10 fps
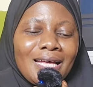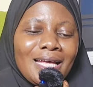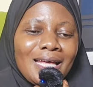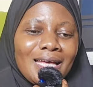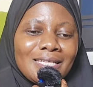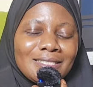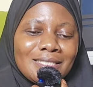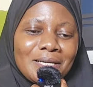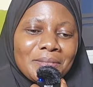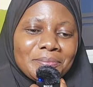
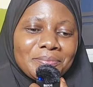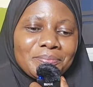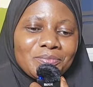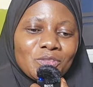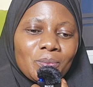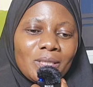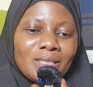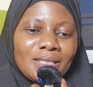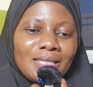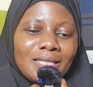And
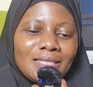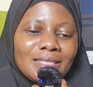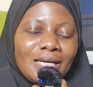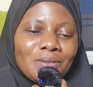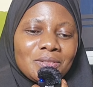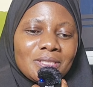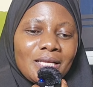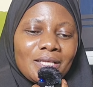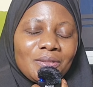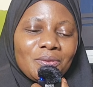subhanAllah, and I was
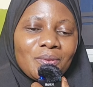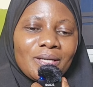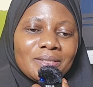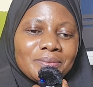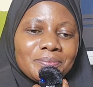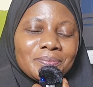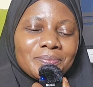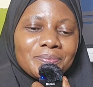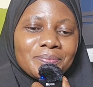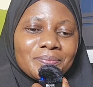like, you know what?
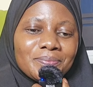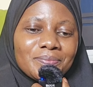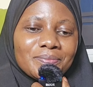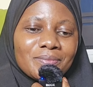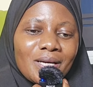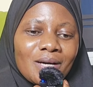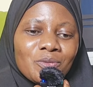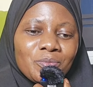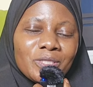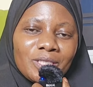I
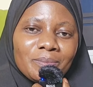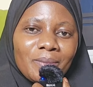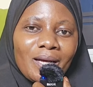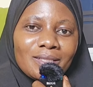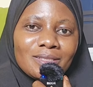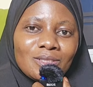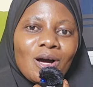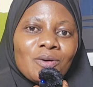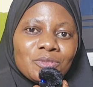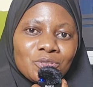will bring him back. So
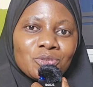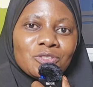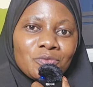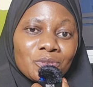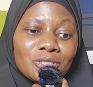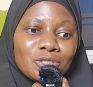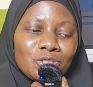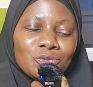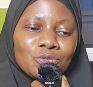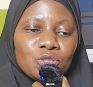I was so devoted
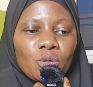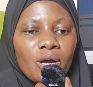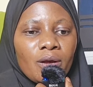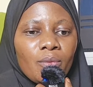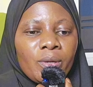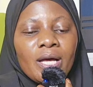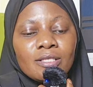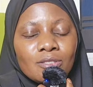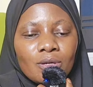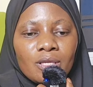too. So when
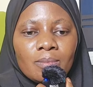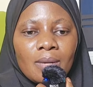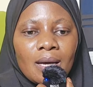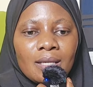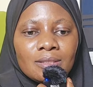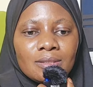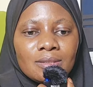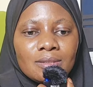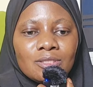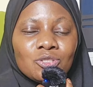I saw him, I
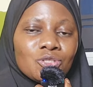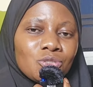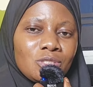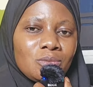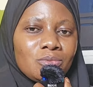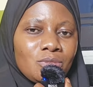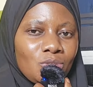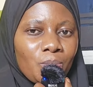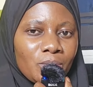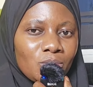introduced the
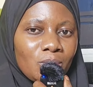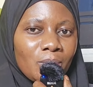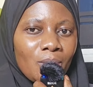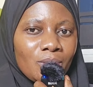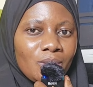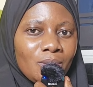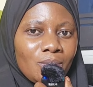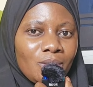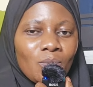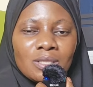topic to him, but
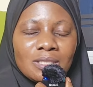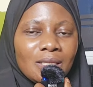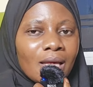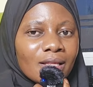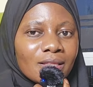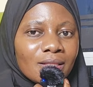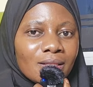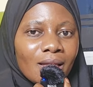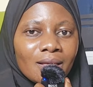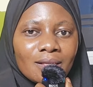it wasn't
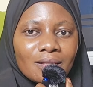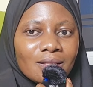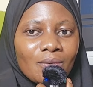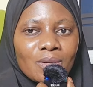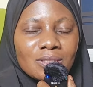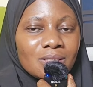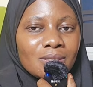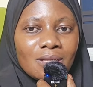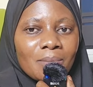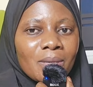lengthy. Like there
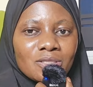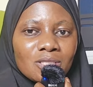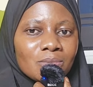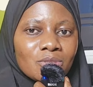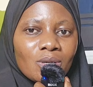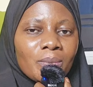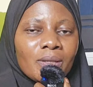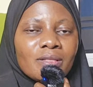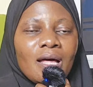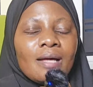wasn't that much time to talk
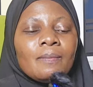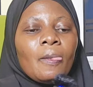about that.